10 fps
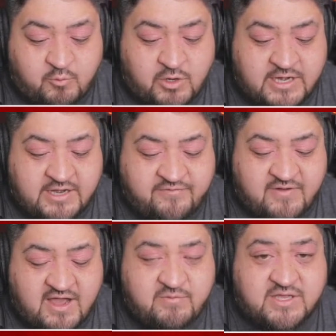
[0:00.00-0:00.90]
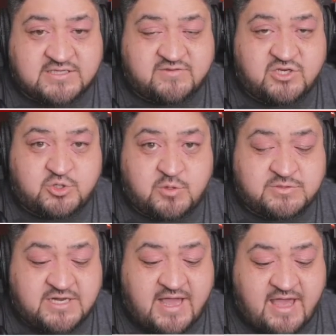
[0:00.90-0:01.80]
185 because of the
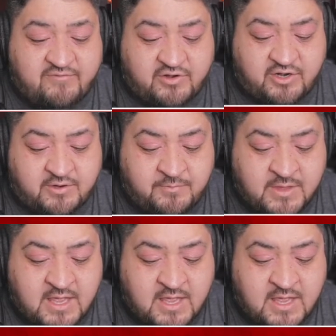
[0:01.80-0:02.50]
troops that I have on her.